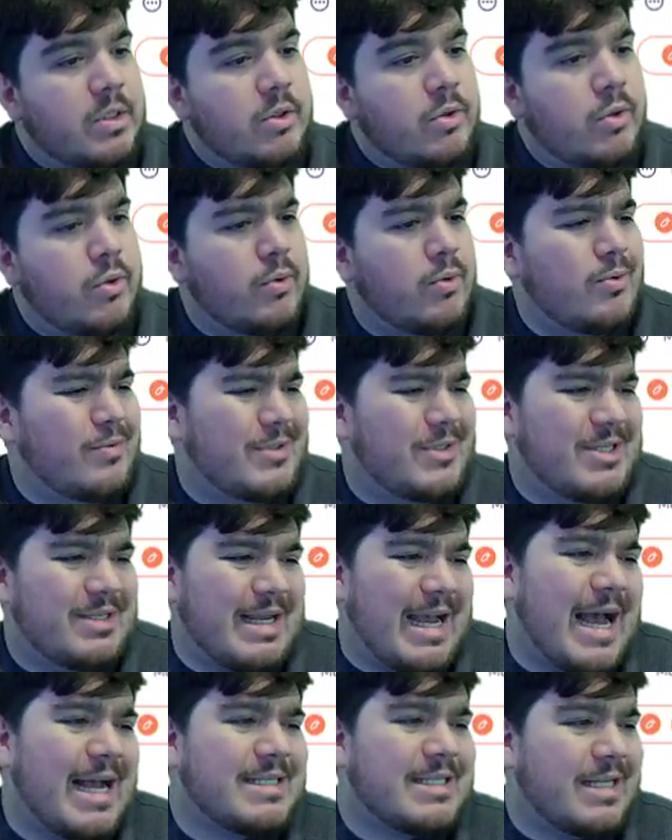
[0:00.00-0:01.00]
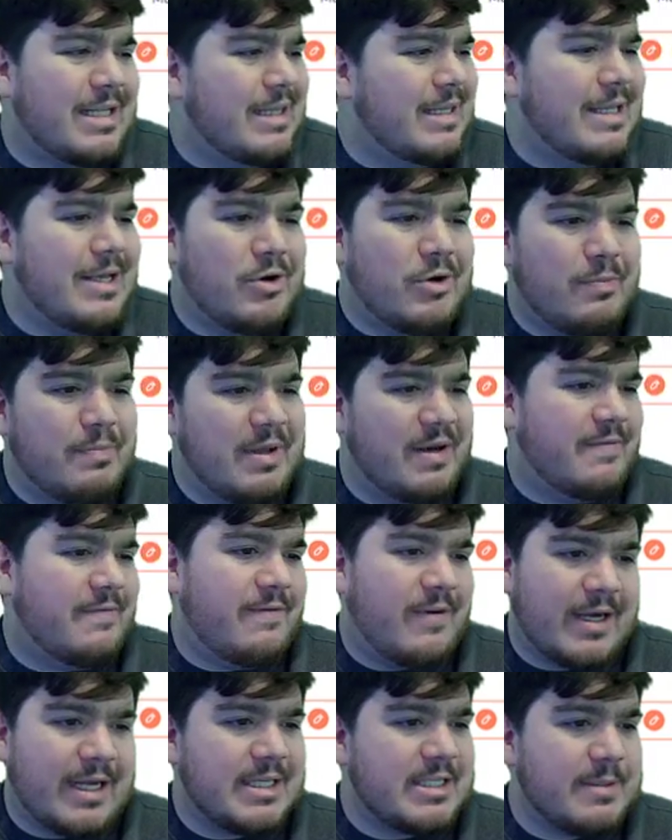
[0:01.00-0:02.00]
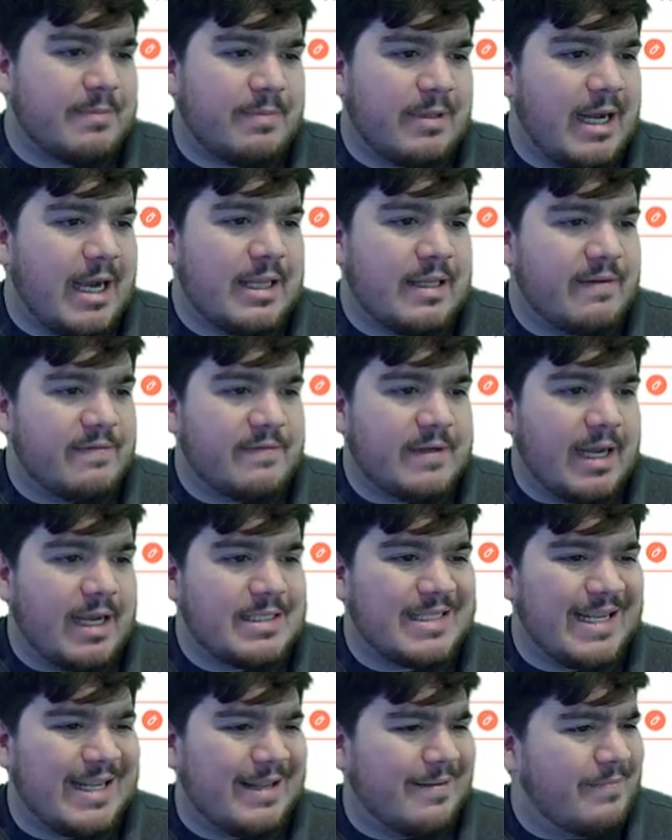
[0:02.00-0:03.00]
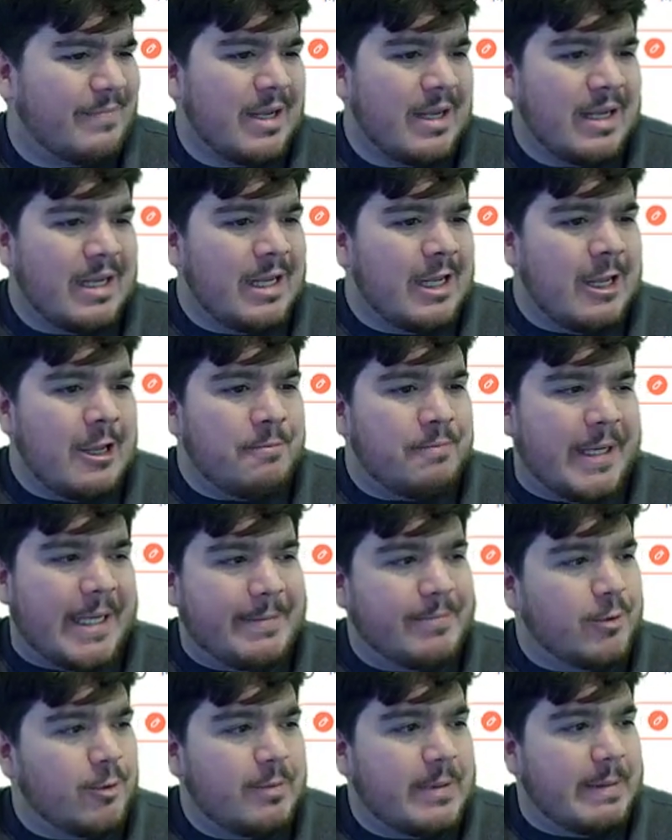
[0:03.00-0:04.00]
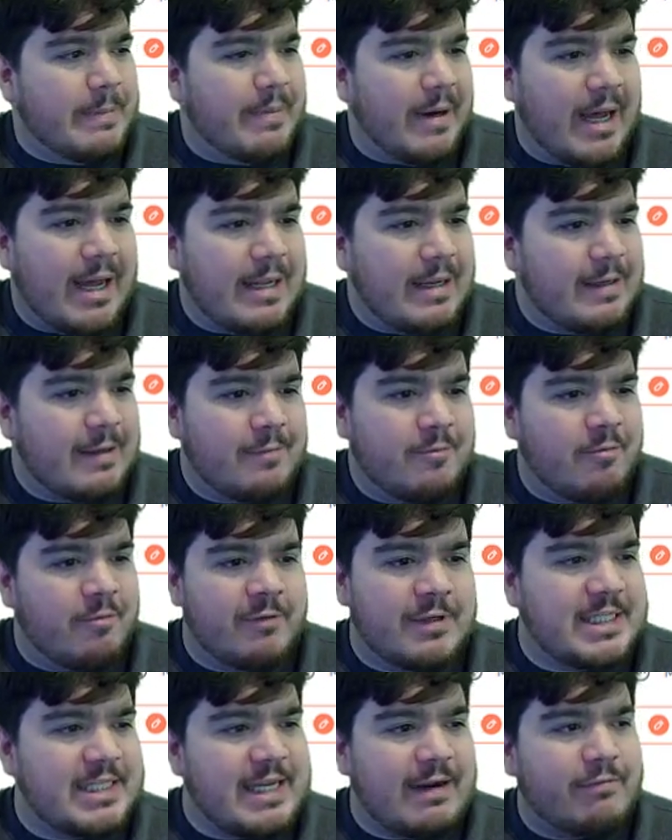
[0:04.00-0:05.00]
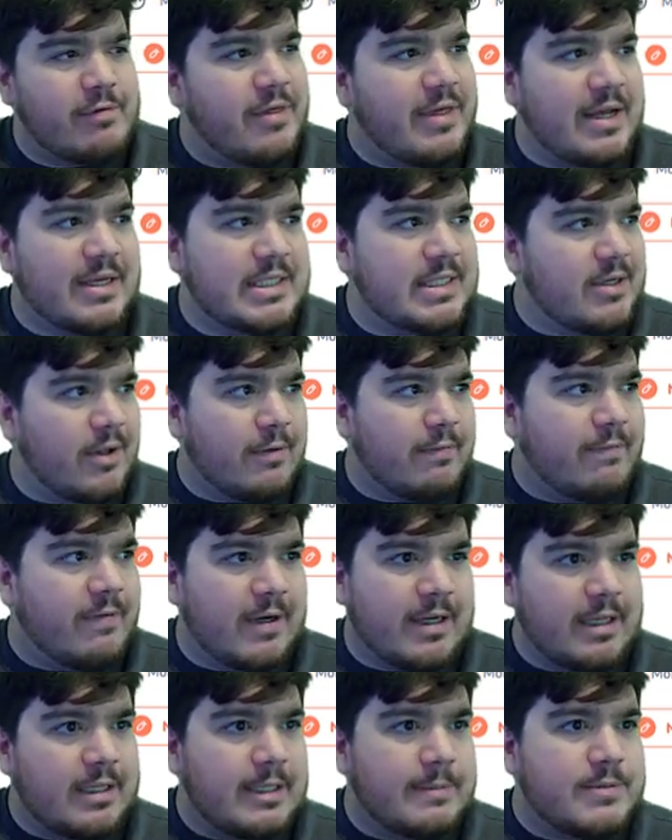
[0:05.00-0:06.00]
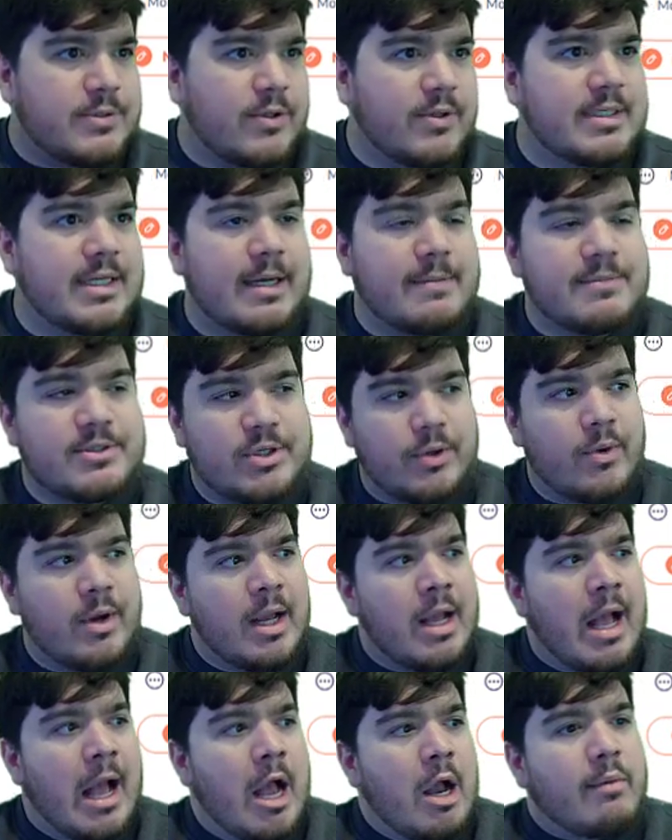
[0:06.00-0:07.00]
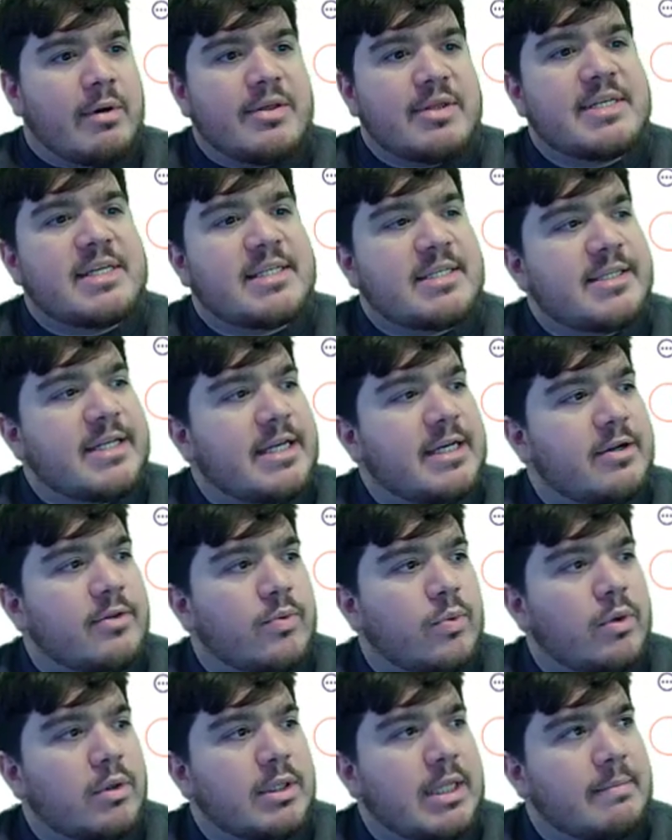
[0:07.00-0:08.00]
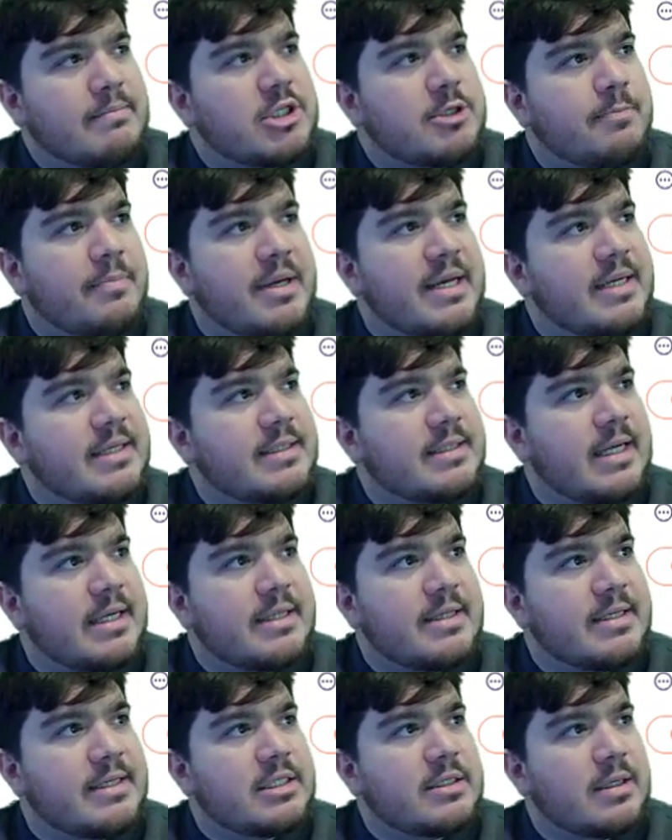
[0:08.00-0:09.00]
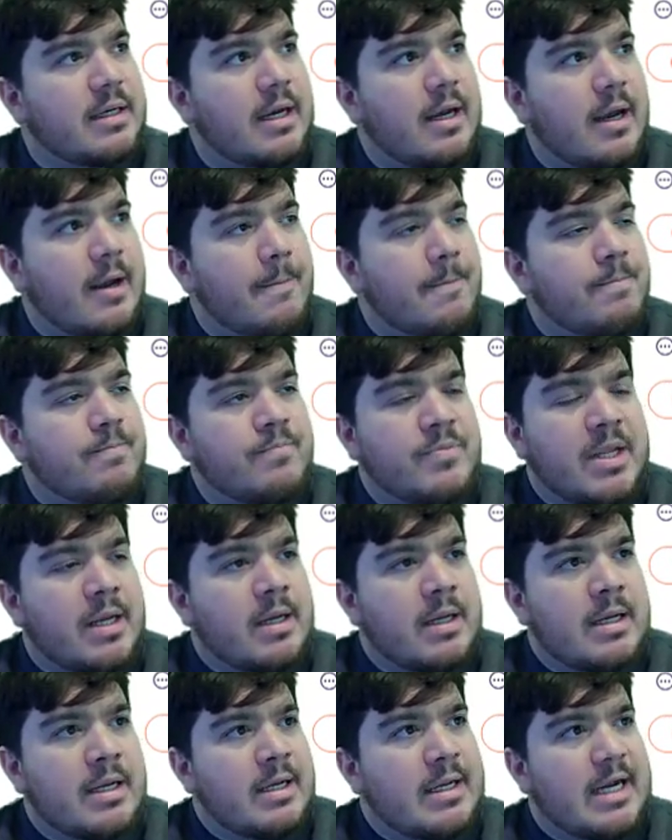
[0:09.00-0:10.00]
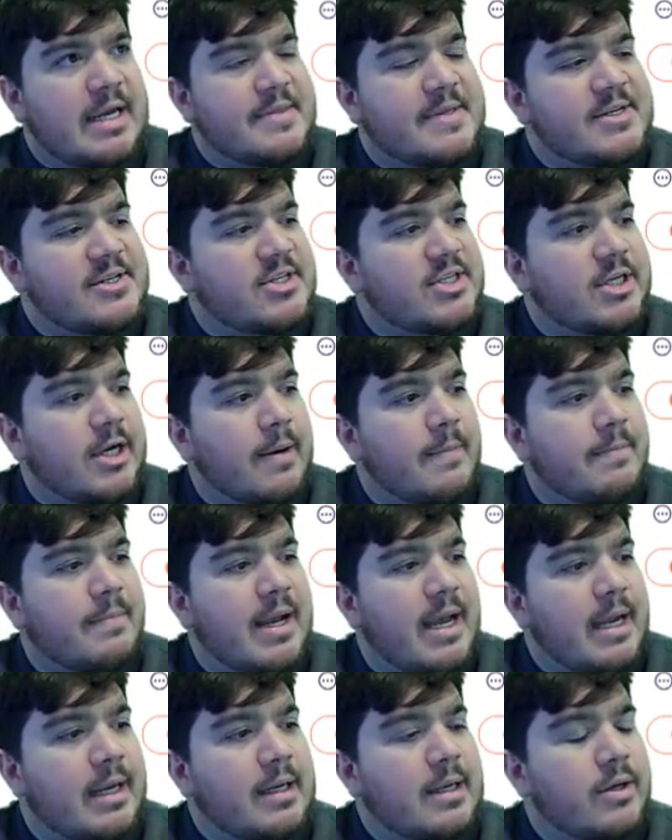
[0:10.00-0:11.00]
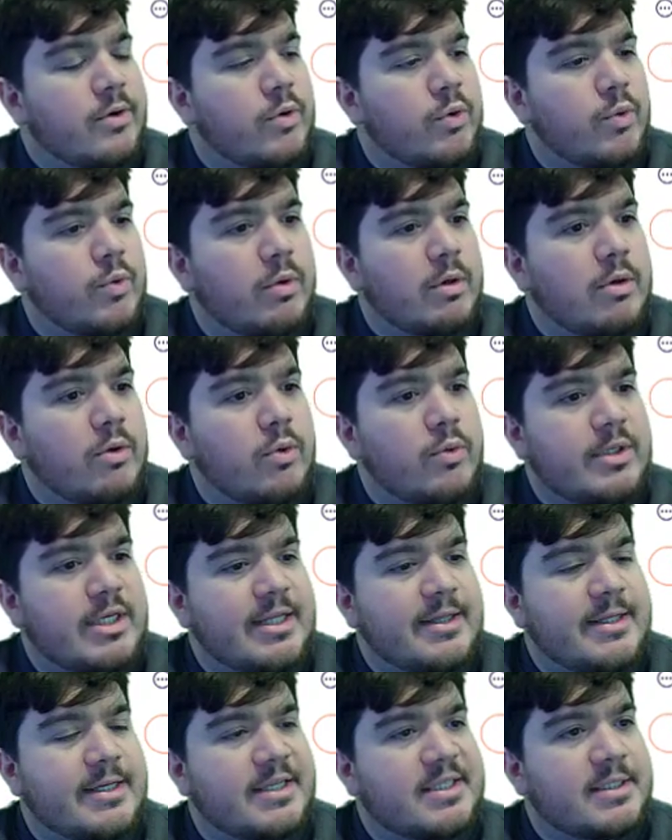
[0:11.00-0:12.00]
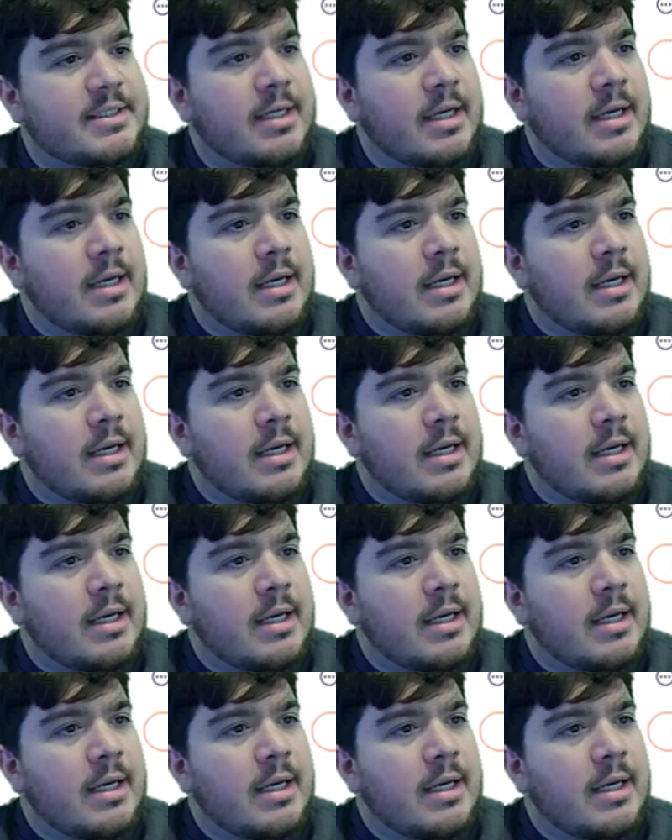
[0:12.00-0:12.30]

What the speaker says: who just has a little bit of fucking supply left, guys. Like, people will be buying several $1,000 fucking clips all the time. So while this isn't the end of the world, I'm just pissed at this scumbag who did this.